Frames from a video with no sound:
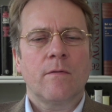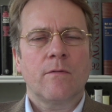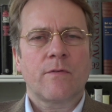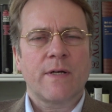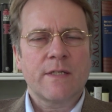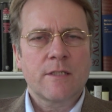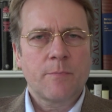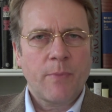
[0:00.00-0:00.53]

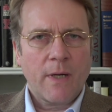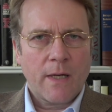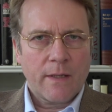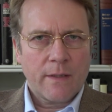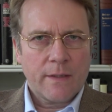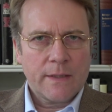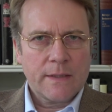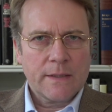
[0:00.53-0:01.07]

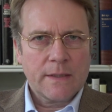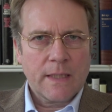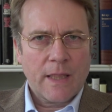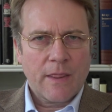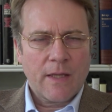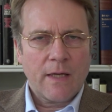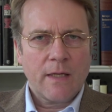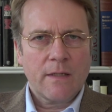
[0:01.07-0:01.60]
transpired
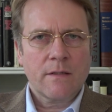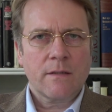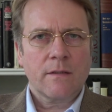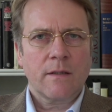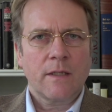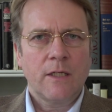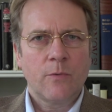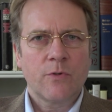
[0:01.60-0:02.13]
that
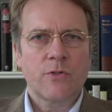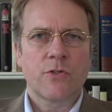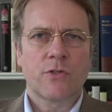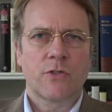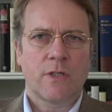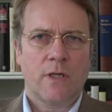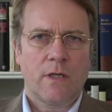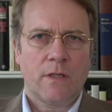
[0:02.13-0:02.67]
he was
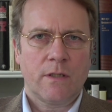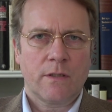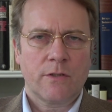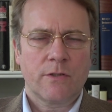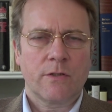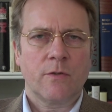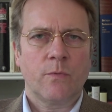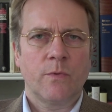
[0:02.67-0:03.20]

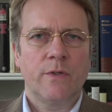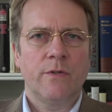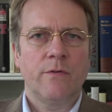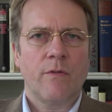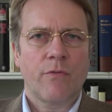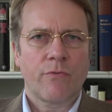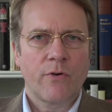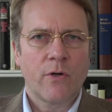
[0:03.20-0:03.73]
charged
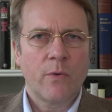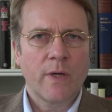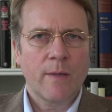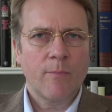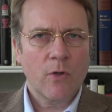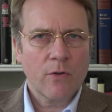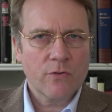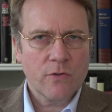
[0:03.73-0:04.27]
with throwing a
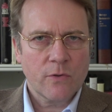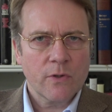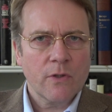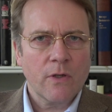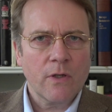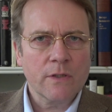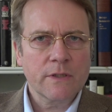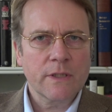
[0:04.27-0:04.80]
Molotov
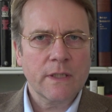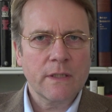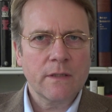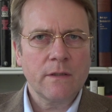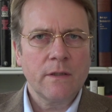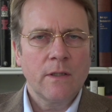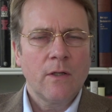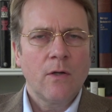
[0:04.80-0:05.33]

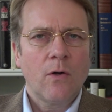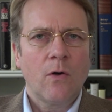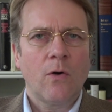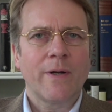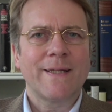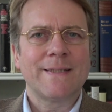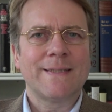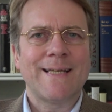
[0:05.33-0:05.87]
cocktail
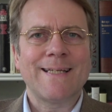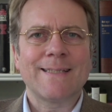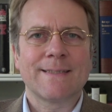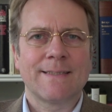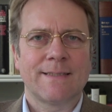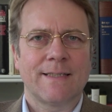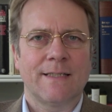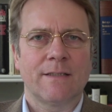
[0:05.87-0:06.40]
on a
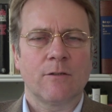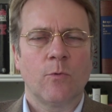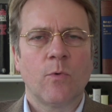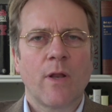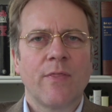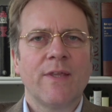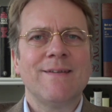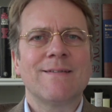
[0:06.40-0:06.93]
test center,
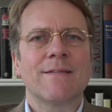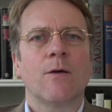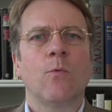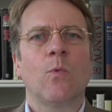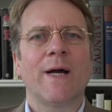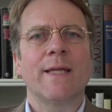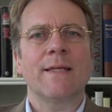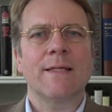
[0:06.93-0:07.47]
one of these
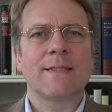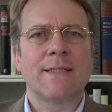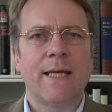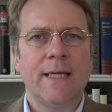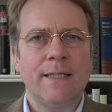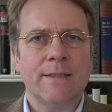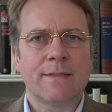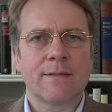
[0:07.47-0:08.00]
white
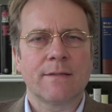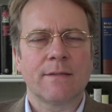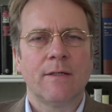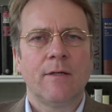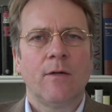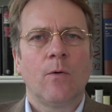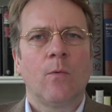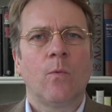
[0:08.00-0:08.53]
tents
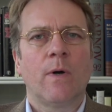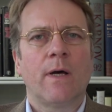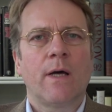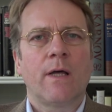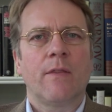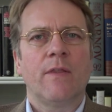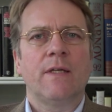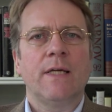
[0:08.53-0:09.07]

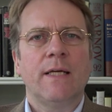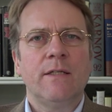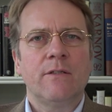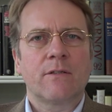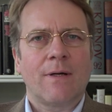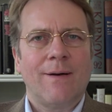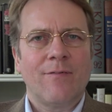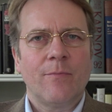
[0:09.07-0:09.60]
where the
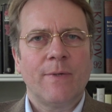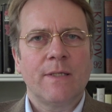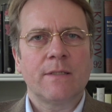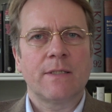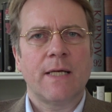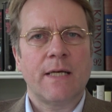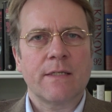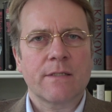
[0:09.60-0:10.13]
Danish government
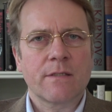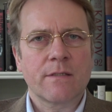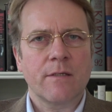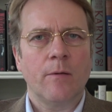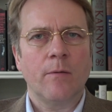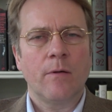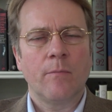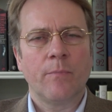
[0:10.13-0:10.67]
tests
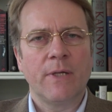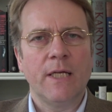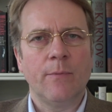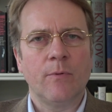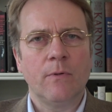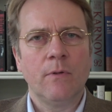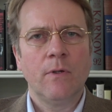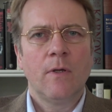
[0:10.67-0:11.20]

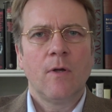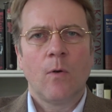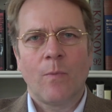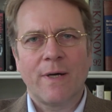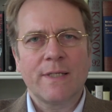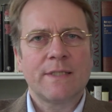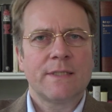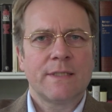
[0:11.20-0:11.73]
people
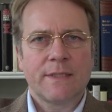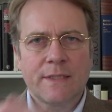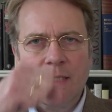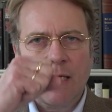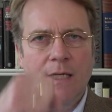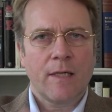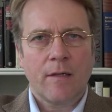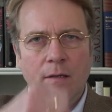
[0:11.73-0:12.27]
by
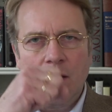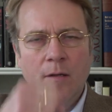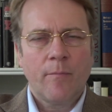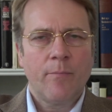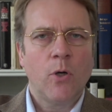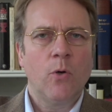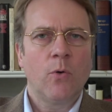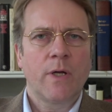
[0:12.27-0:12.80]

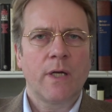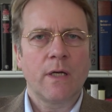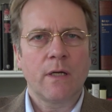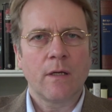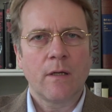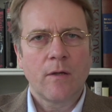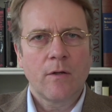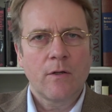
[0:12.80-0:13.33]

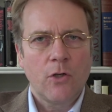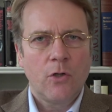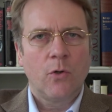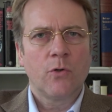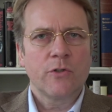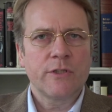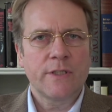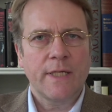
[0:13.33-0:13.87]
poking
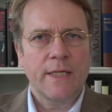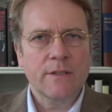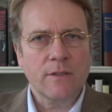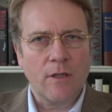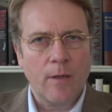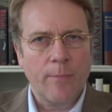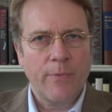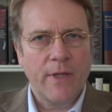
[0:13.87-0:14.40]
long sticks
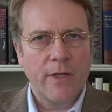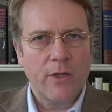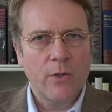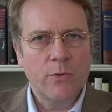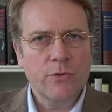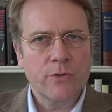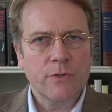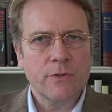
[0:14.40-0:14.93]
up their
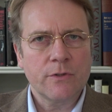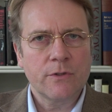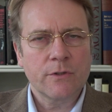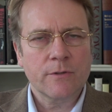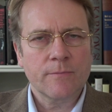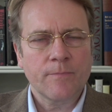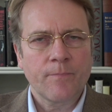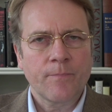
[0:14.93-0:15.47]

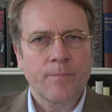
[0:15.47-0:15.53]
noses,